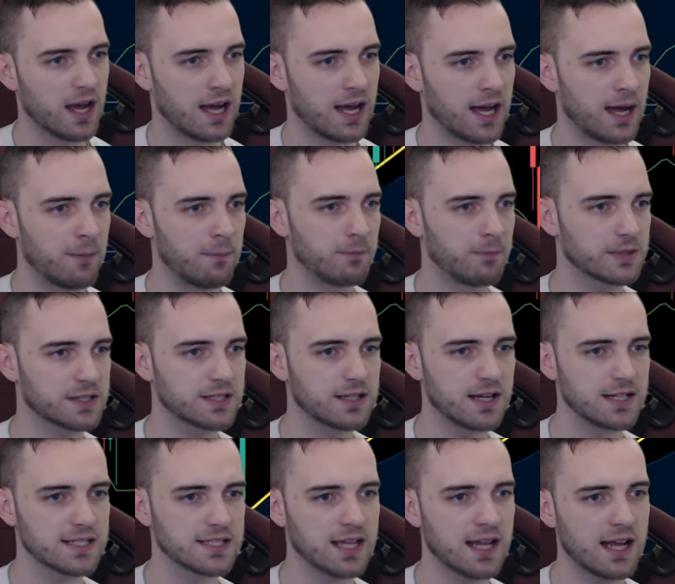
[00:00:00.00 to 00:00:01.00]
Um,
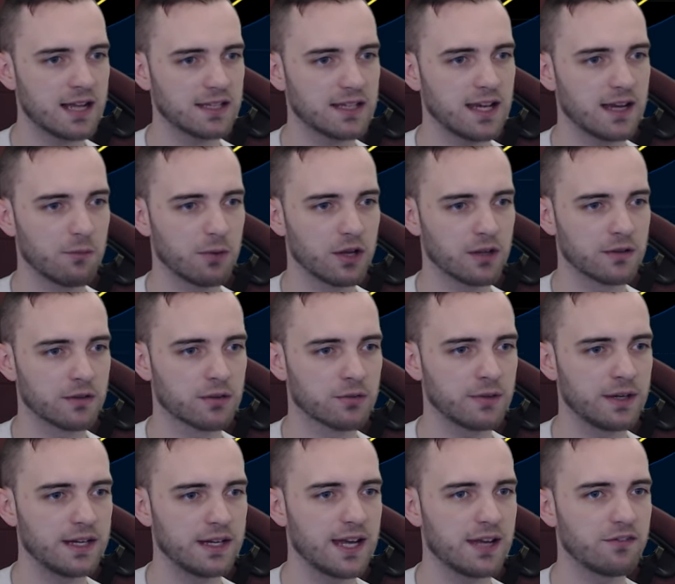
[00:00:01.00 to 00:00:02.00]
besides that, yeah, we've got the
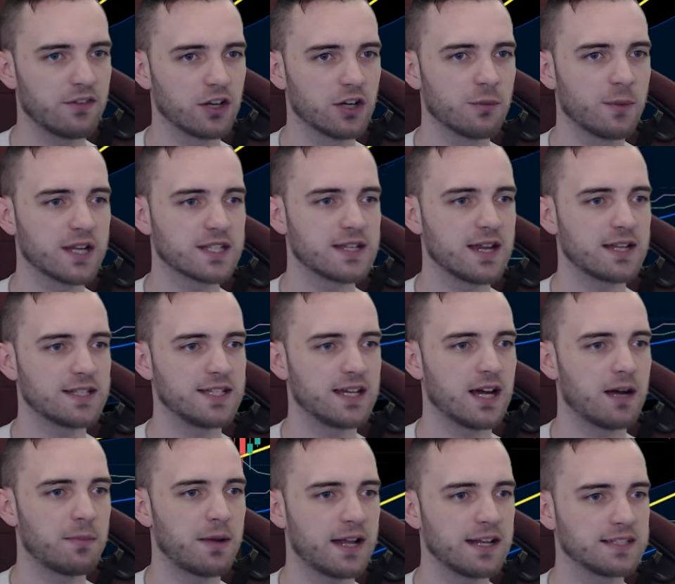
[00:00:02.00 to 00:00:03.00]
three-day volume-weighted
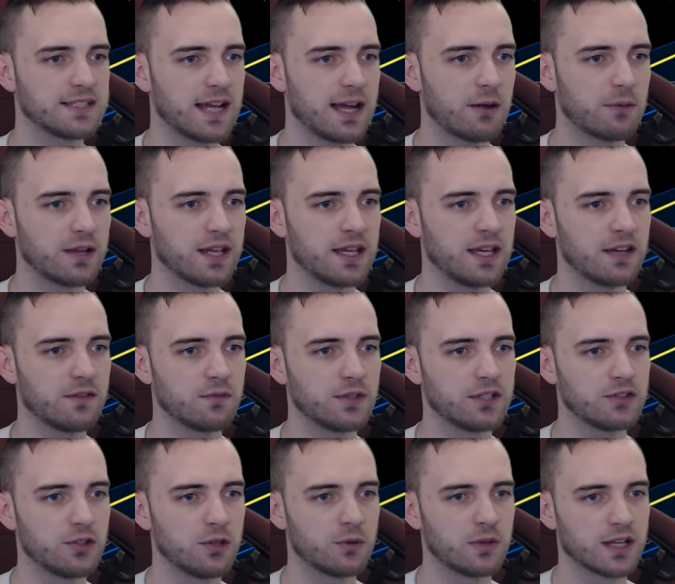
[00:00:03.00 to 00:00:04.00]
ATR band down here. If
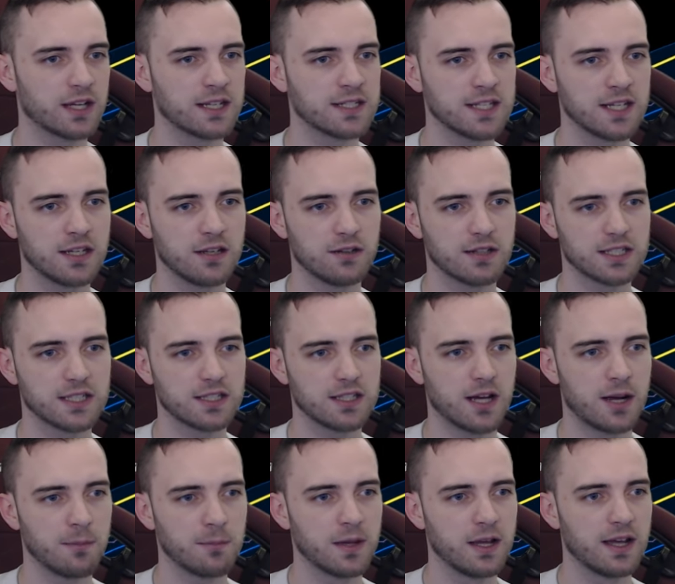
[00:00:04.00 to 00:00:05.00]
we do want to continue this
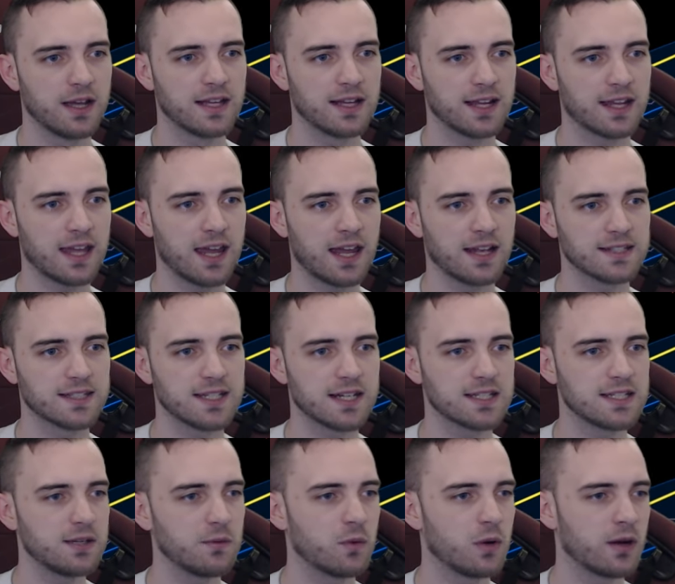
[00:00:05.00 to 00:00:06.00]
dump, again,
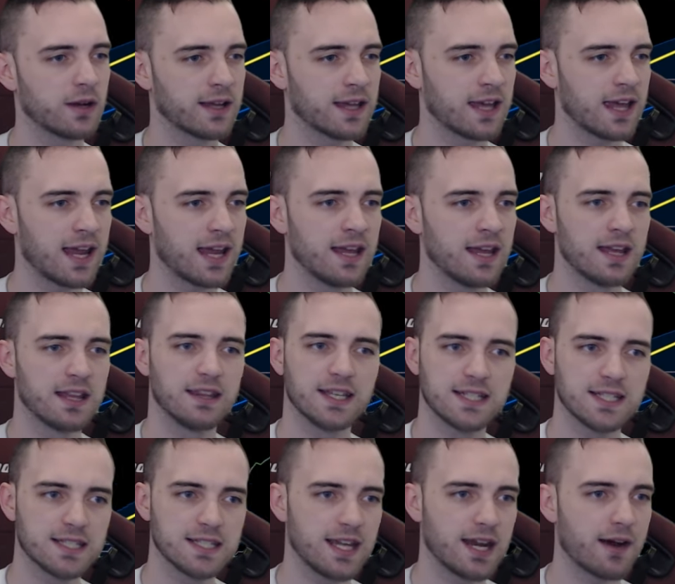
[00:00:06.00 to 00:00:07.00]
161k.
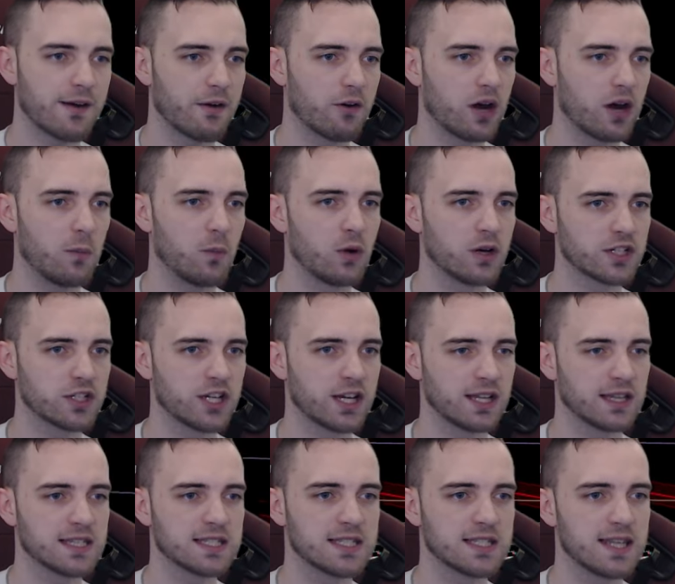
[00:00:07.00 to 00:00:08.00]
This is the area I'm
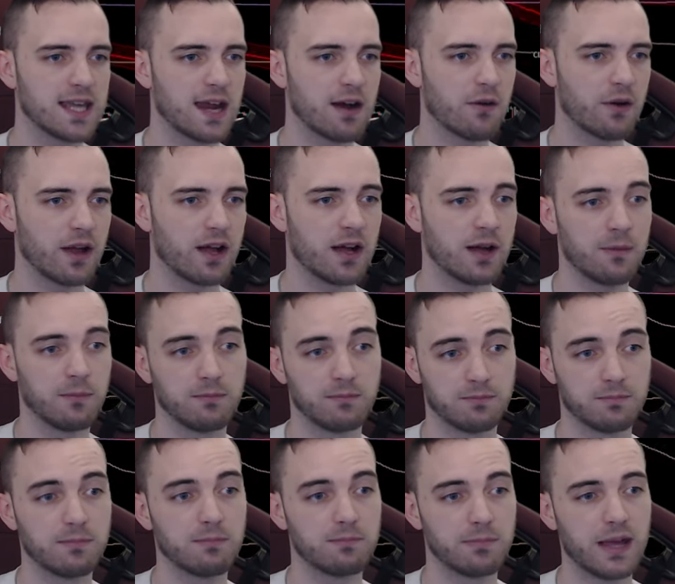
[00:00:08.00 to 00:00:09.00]
watching. This is the area I'm
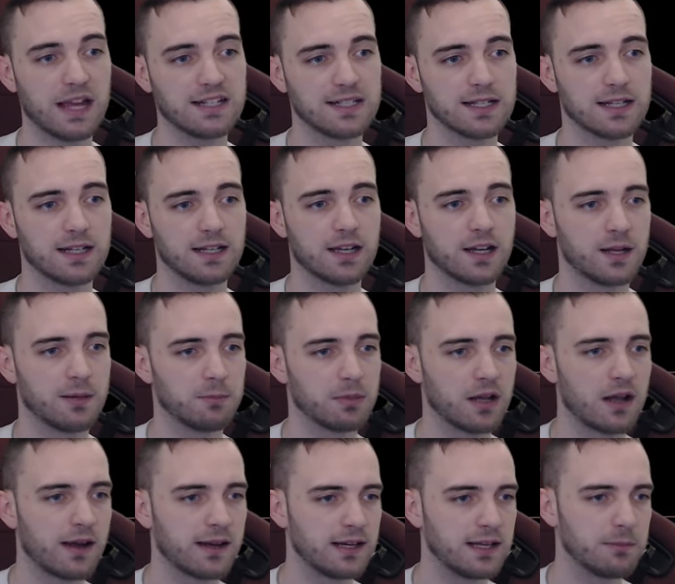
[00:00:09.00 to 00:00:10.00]
basically going to
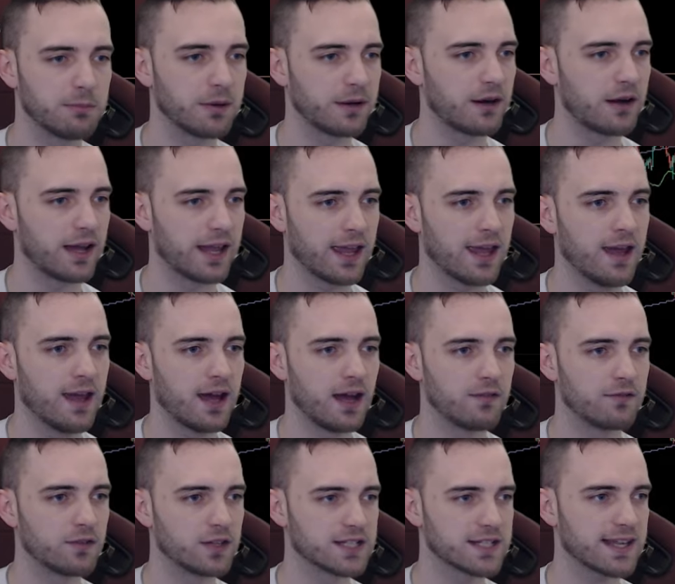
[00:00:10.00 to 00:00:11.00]
blindly buy
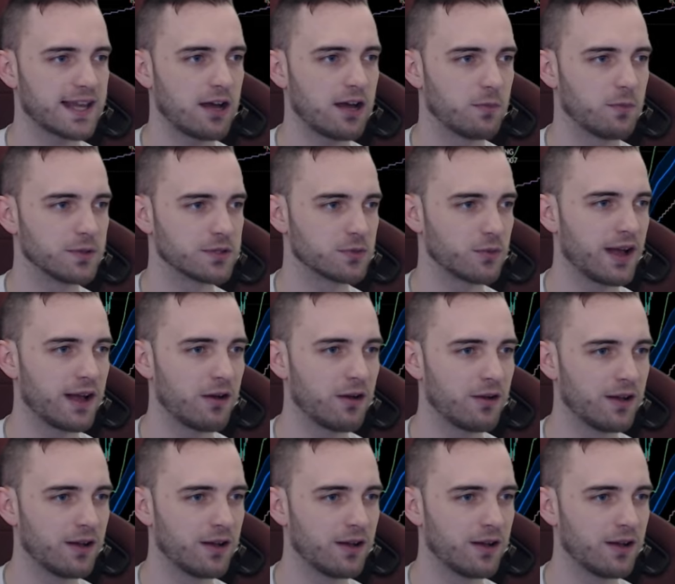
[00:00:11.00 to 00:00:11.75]
uh, for a scalp as well.